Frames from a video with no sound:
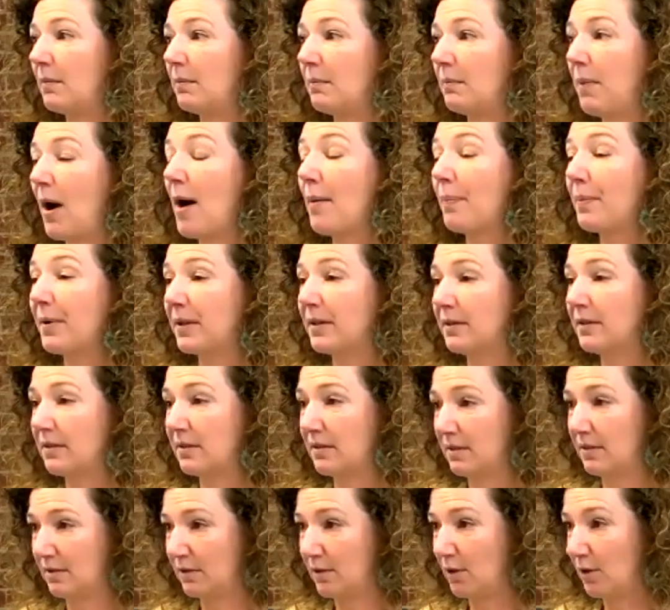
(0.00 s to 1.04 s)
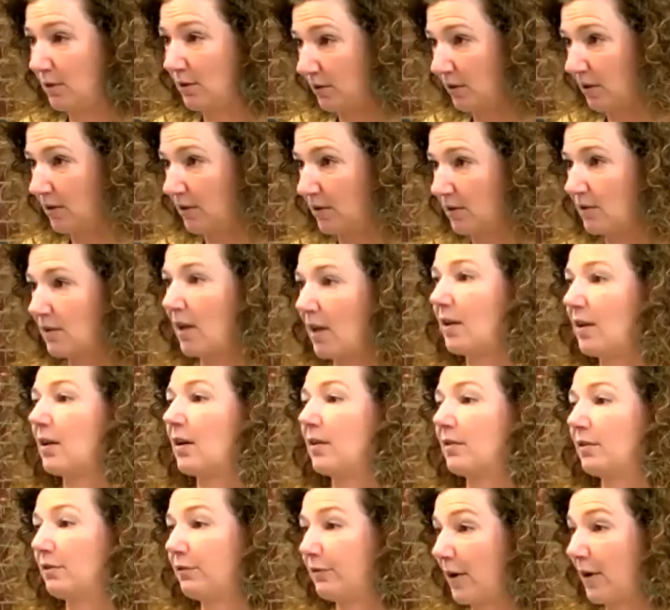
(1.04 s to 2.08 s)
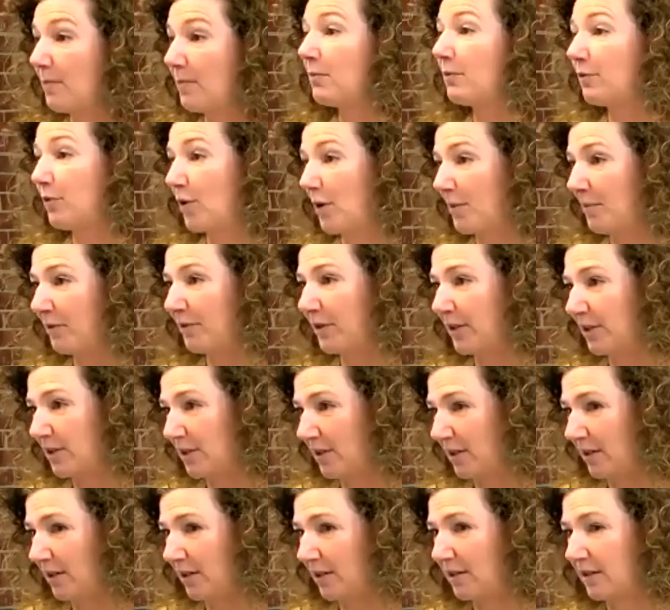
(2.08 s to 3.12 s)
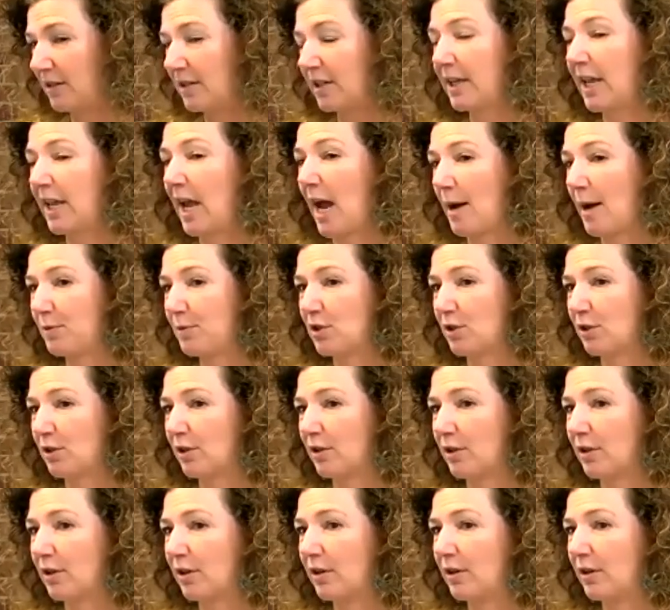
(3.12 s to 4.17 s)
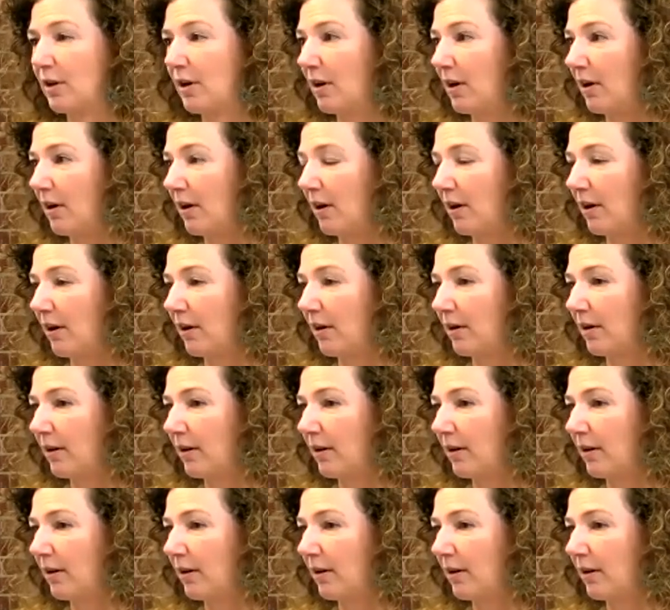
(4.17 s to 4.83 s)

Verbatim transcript: Popins uses from FormaVision to capture our